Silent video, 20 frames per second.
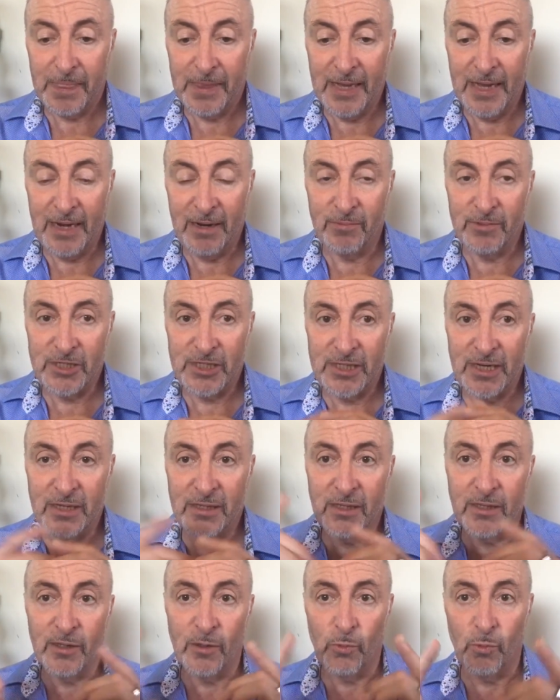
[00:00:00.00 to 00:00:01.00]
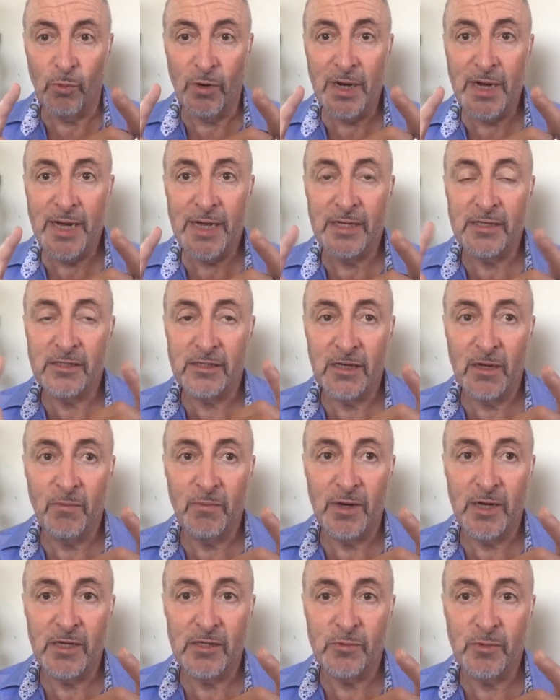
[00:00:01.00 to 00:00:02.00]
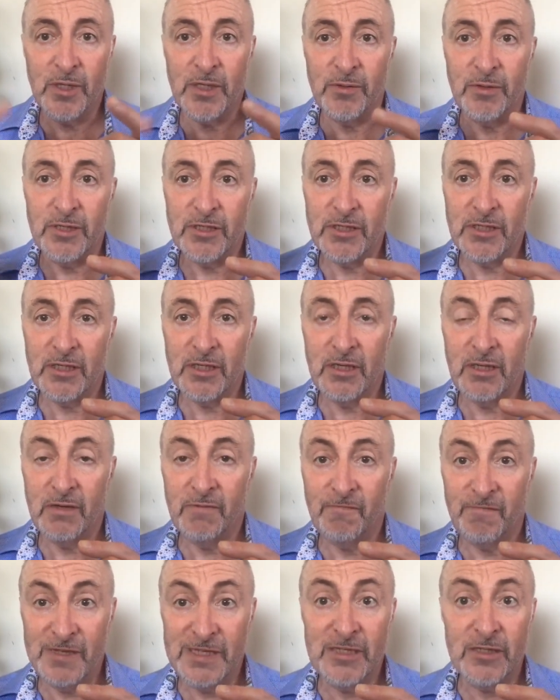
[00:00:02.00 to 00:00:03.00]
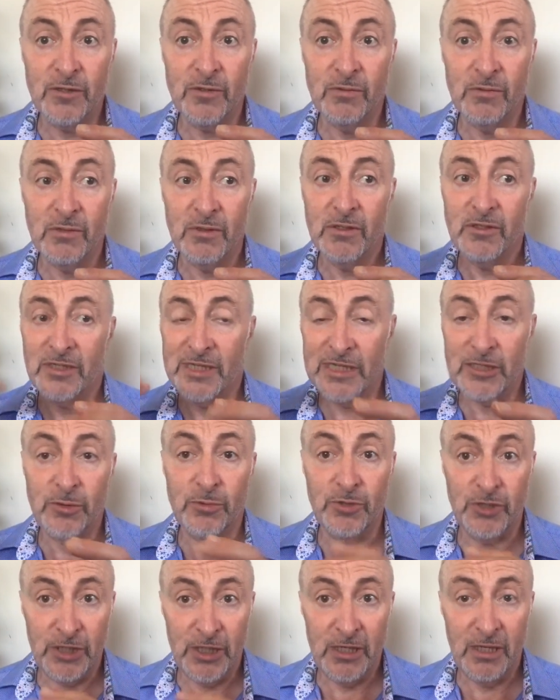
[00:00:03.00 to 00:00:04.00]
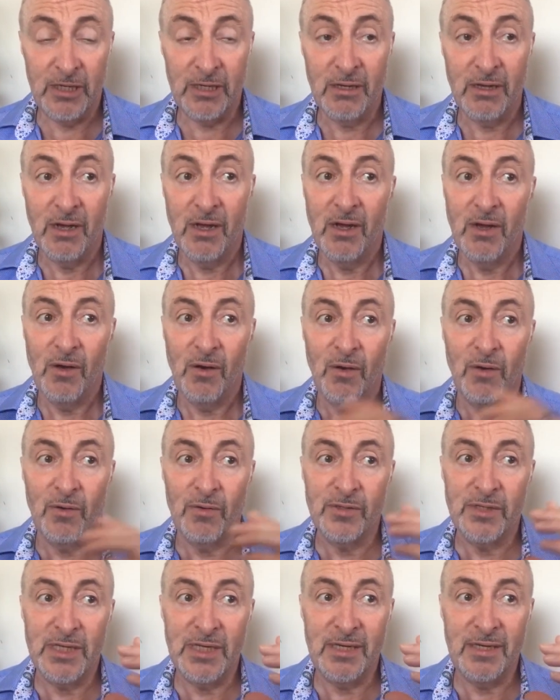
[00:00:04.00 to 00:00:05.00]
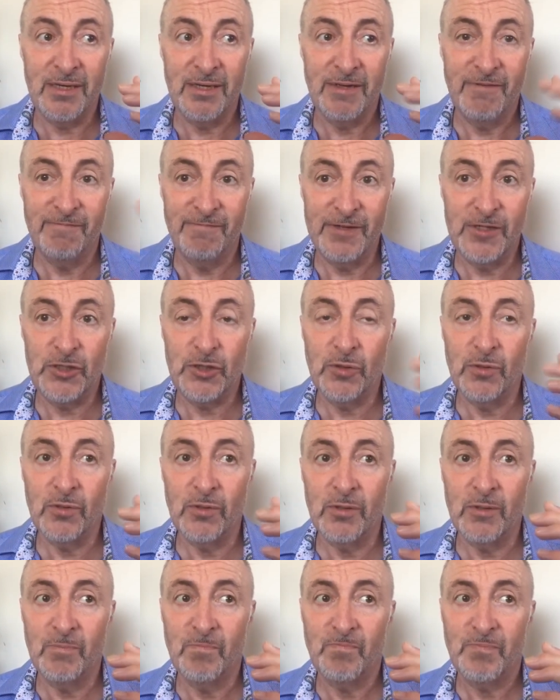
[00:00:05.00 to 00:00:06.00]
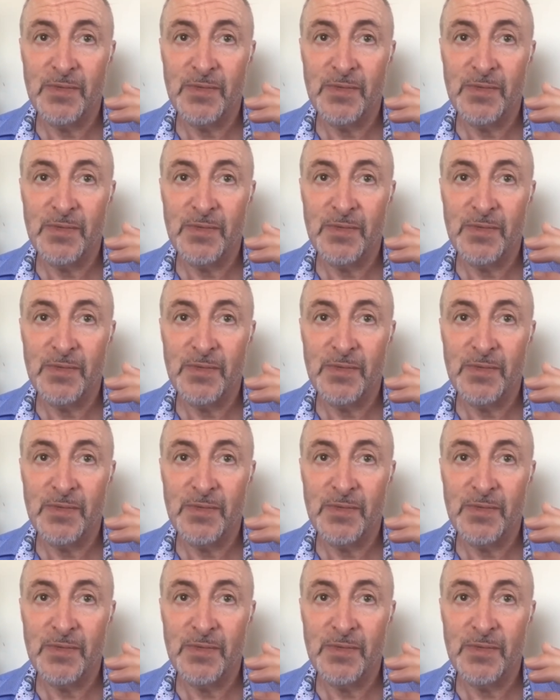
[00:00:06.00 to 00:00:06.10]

and I would say that the why, in some ways, whether it's the physical sexual cheating or the visual